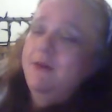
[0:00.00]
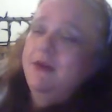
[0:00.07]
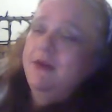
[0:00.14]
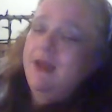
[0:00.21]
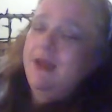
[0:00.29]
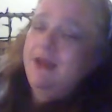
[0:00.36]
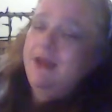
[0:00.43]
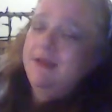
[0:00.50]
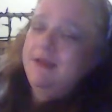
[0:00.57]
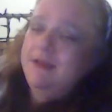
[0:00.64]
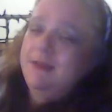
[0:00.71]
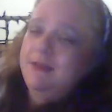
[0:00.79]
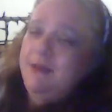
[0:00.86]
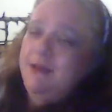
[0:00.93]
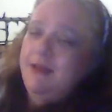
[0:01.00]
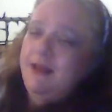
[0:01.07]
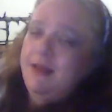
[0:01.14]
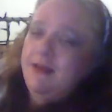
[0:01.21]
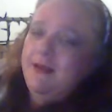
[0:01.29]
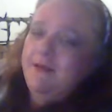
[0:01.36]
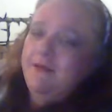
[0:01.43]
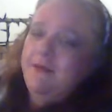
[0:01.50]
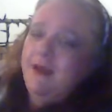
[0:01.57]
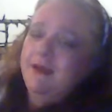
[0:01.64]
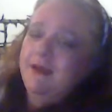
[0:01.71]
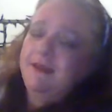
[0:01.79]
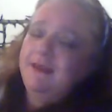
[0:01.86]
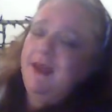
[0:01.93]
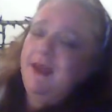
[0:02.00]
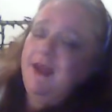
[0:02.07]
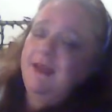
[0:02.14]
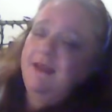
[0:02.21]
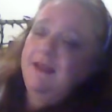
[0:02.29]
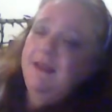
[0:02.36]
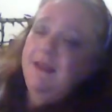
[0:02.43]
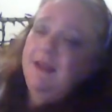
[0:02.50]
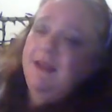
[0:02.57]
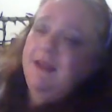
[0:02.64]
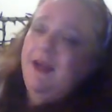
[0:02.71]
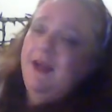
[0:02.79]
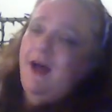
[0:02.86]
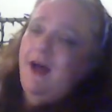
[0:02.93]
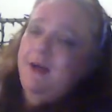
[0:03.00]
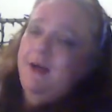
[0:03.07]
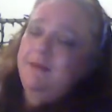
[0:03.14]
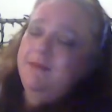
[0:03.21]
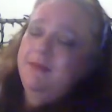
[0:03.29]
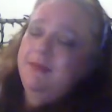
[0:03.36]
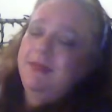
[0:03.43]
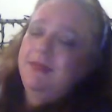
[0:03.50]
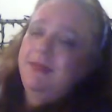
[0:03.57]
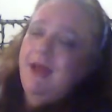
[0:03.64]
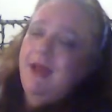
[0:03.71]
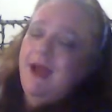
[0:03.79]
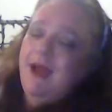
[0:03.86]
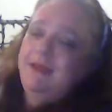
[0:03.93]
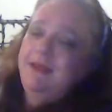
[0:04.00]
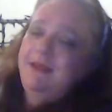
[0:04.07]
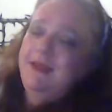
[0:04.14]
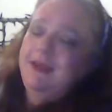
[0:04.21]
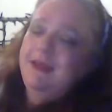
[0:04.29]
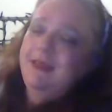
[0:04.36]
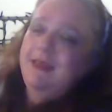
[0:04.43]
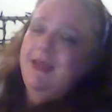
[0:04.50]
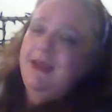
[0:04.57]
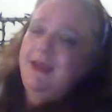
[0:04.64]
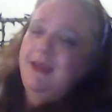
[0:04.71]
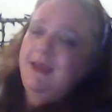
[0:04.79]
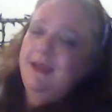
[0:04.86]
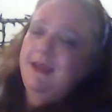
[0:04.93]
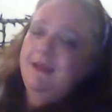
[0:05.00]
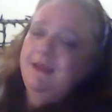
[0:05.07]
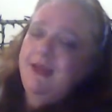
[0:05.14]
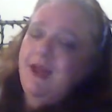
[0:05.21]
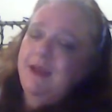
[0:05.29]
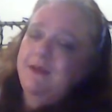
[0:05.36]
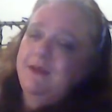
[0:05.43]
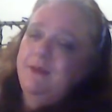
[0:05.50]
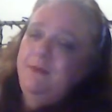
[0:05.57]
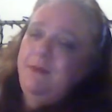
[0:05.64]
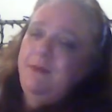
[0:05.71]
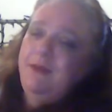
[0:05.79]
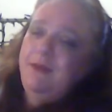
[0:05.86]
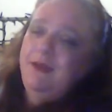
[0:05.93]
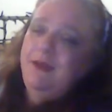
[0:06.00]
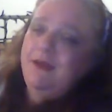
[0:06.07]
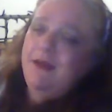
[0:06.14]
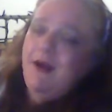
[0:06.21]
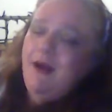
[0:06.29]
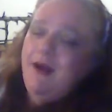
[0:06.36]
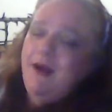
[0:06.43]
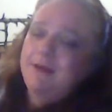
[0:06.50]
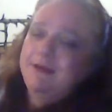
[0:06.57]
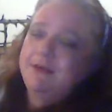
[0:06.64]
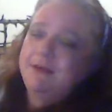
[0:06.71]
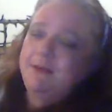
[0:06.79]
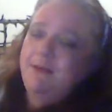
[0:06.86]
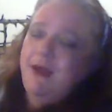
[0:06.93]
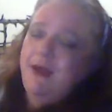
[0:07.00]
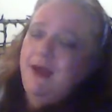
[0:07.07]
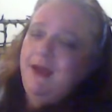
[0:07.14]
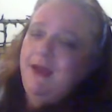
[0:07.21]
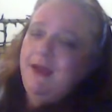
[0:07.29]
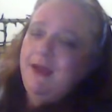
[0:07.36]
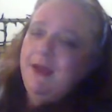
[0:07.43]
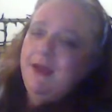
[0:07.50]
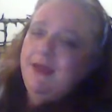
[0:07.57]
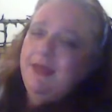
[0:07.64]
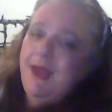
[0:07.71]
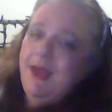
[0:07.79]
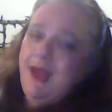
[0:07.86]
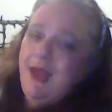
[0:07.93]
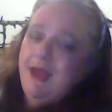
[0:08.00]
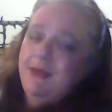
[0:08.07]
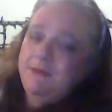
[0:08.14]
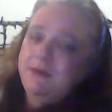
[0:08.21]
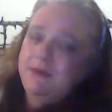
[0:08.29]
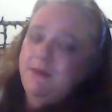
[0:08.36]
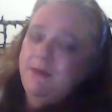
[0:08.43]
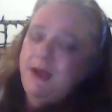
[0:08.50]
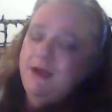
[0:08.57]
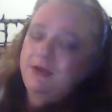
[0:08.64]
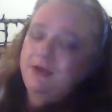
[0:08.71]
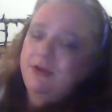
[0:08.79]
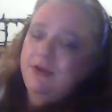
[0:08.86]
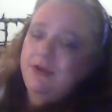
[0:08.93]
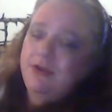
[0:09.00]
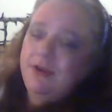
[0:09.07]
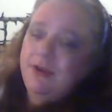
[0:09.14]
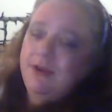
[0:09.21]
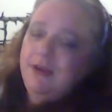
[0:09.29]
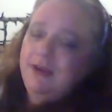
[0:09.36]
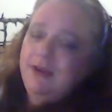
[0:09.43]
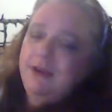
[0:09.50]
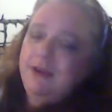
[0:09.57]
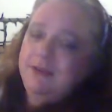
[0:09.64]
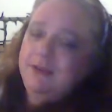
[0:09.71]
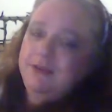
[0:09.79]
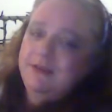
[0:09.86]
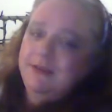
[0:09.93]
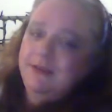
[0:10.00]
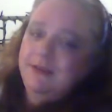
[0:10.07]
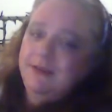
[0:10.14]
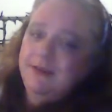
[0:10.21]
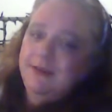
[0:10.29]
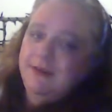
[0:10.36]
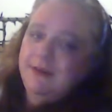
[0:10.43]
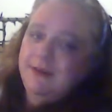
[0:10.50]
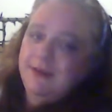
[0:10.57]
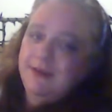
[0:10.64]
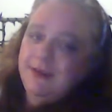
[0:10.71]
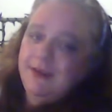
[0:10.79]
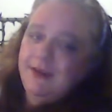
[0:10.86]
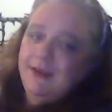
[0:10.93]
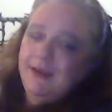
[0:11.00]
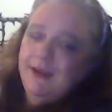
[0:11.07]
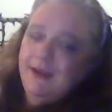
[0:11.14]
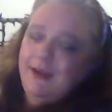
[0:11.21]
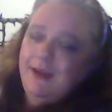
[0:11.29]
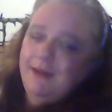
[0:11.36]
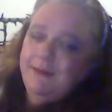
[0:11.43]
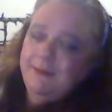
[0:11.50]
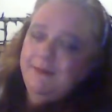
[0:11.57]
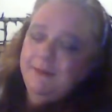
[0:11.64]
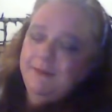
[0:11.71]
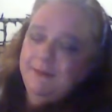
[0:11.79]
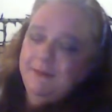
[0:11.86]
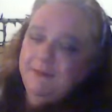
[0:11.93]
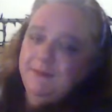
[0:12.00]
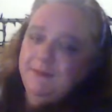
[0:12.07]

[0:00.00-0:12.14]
you're getting into the Mandela effect and the idea that that could be being caused by the atom smasher in CERN, um,